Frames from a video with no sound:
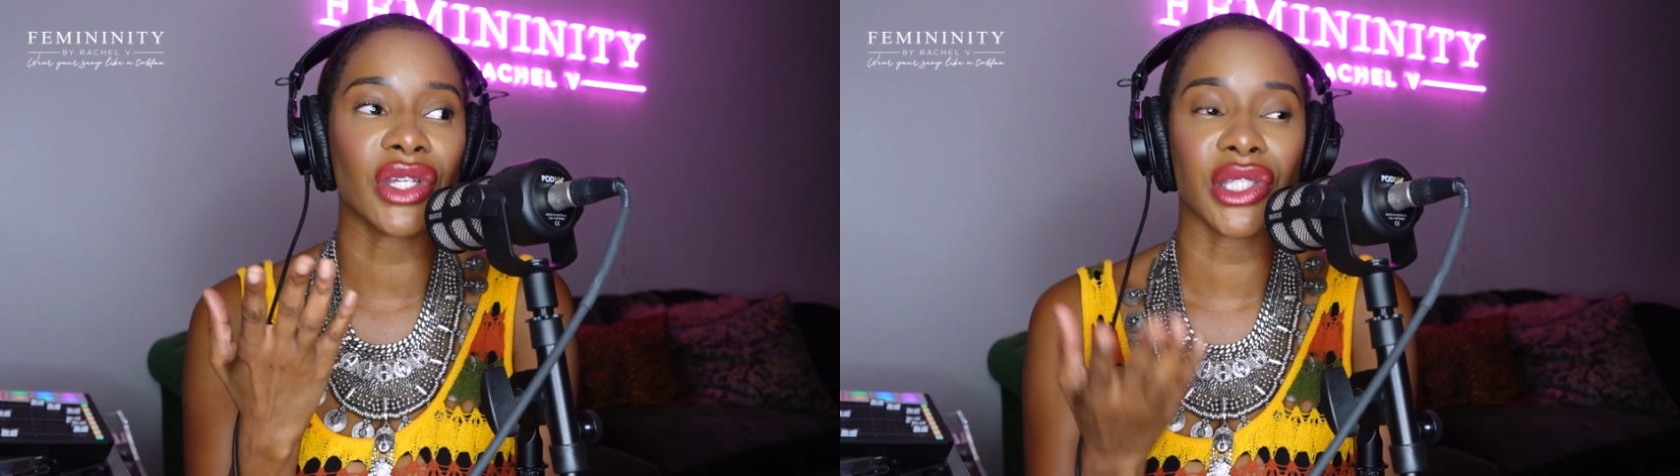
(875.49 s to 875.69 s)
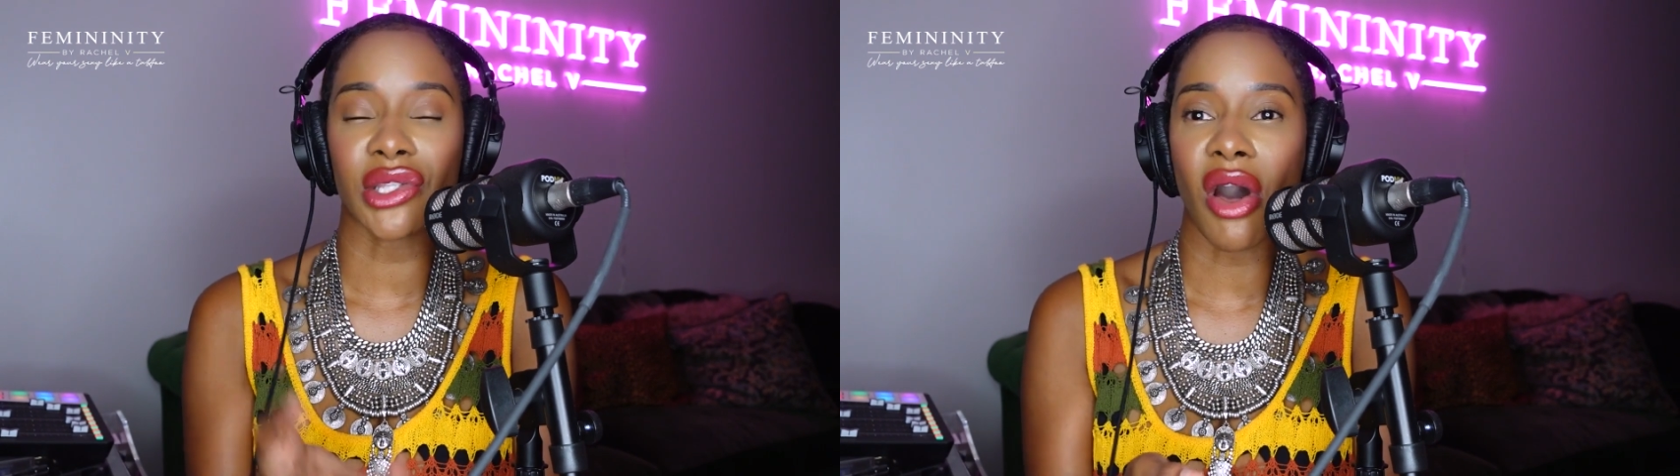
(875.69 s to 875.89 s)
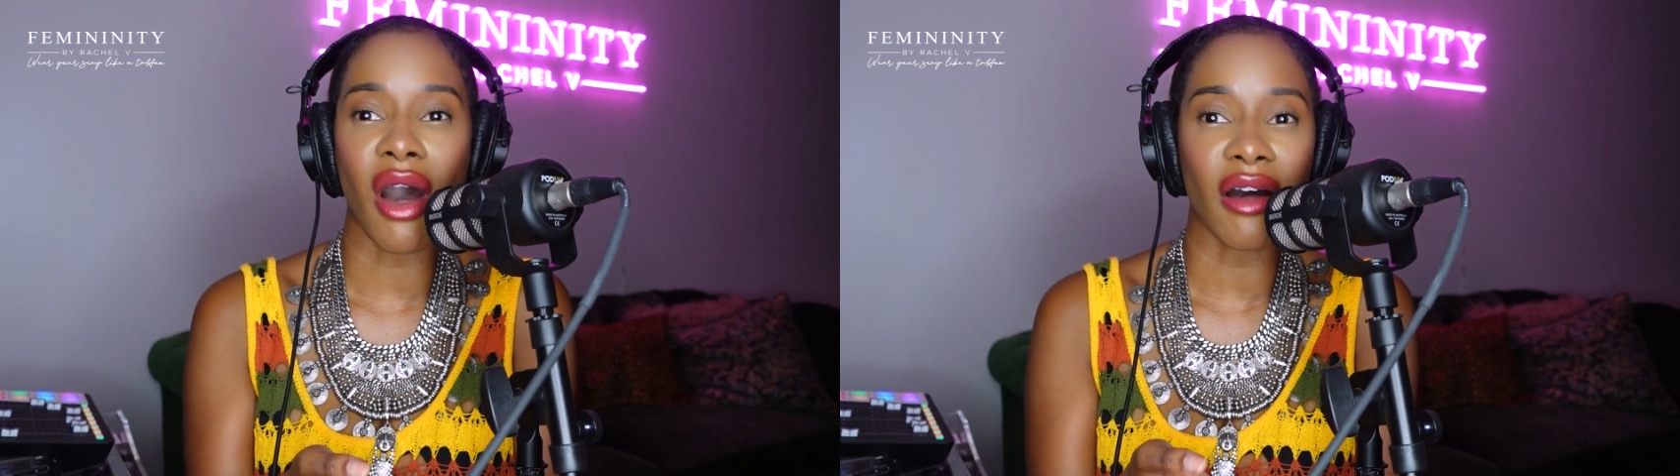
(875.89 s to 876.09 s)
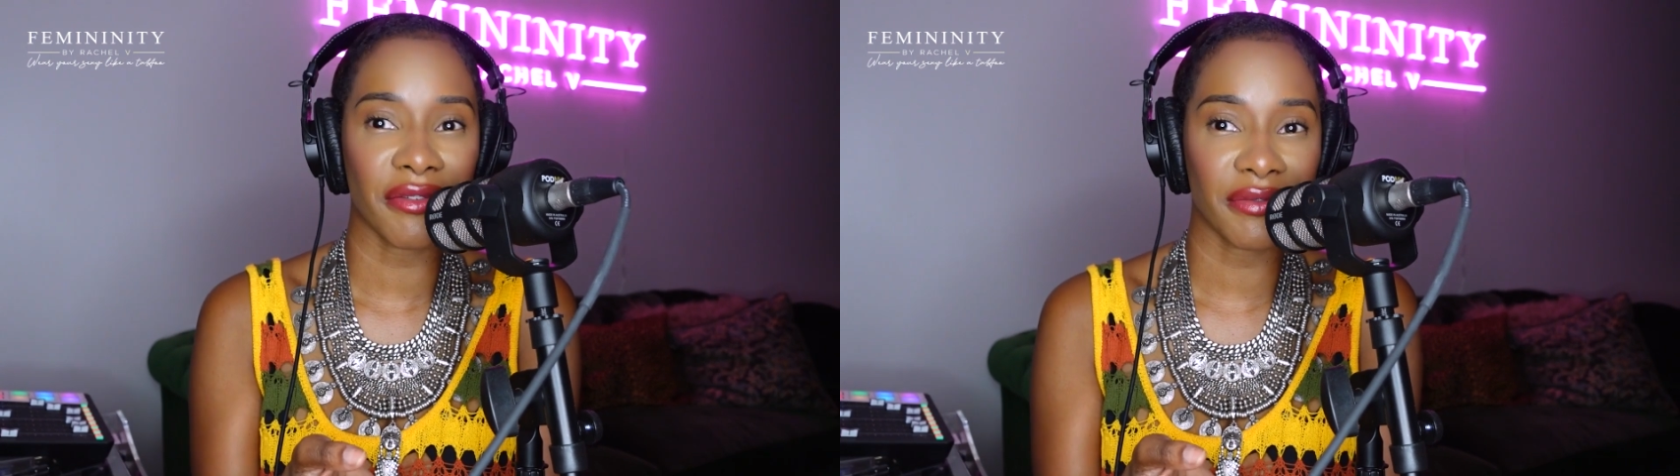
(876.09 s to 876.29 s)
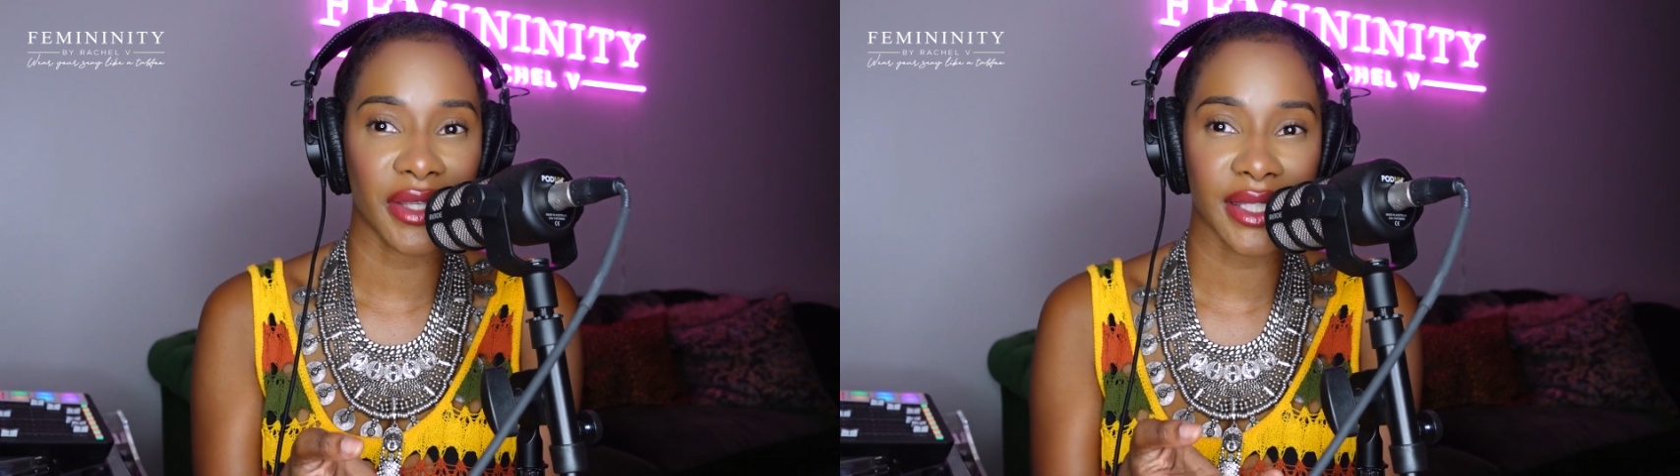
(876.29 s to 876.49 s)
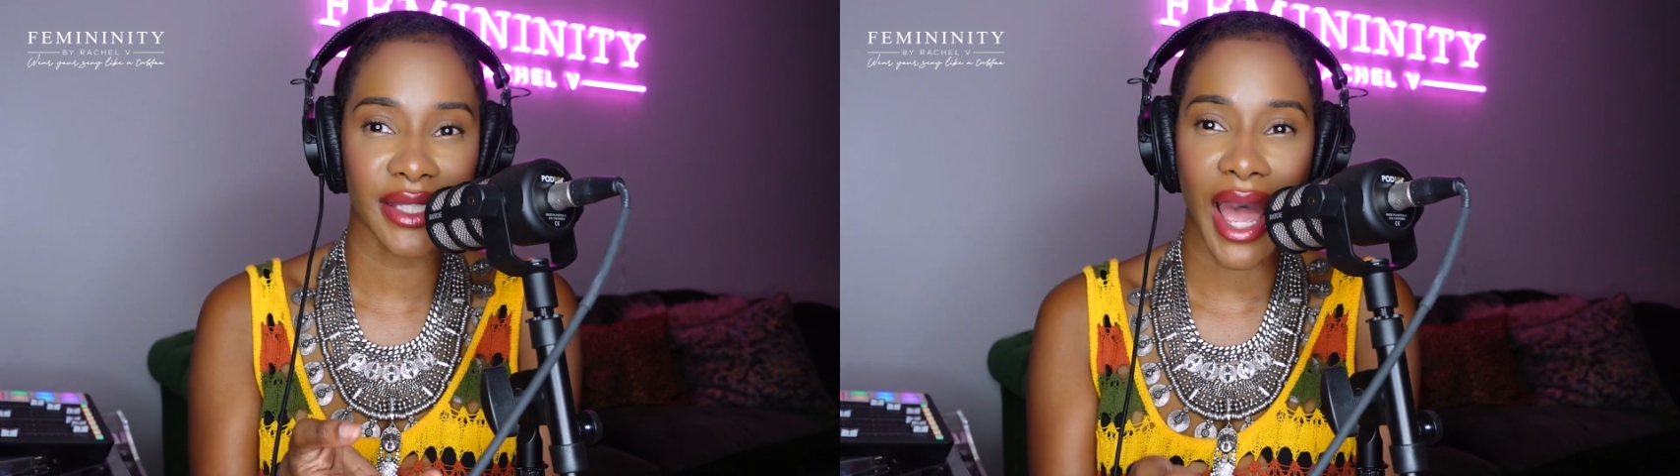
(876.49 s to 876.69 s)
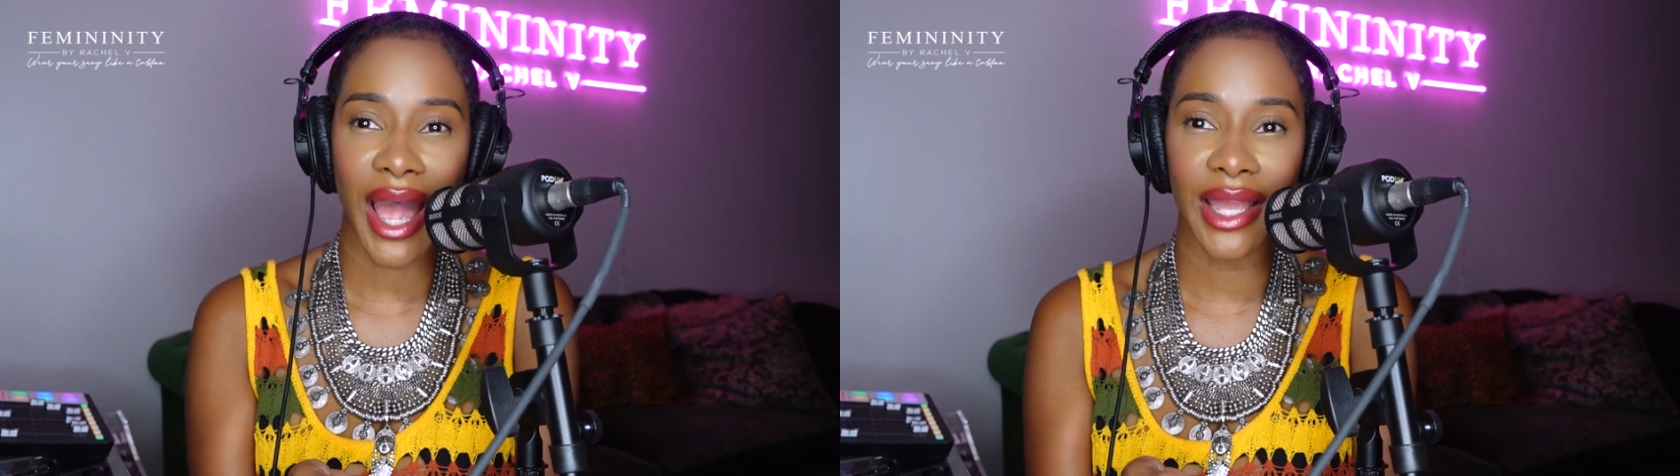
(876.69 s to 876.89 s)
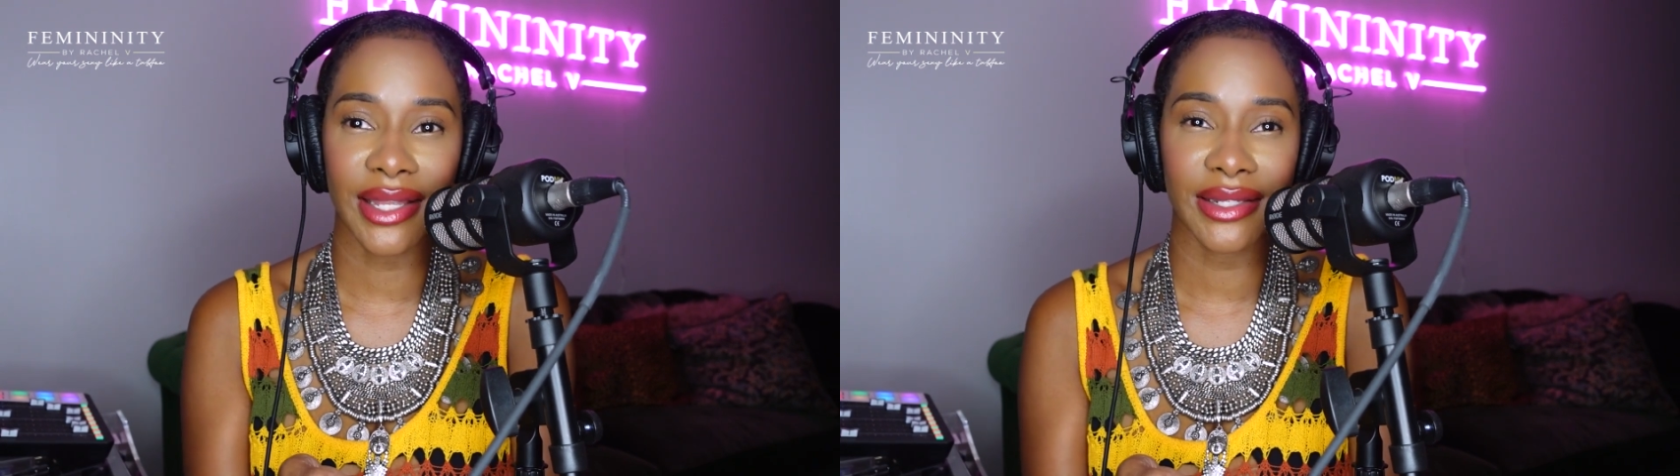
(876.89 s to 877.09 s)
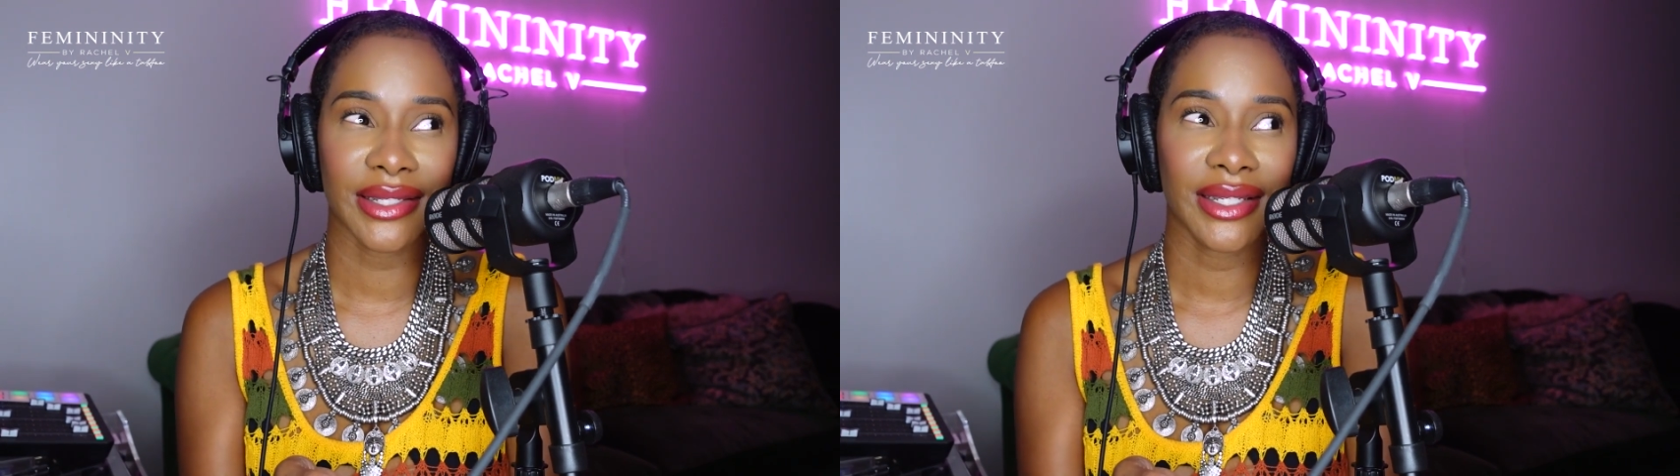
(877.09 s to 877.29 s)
soft side.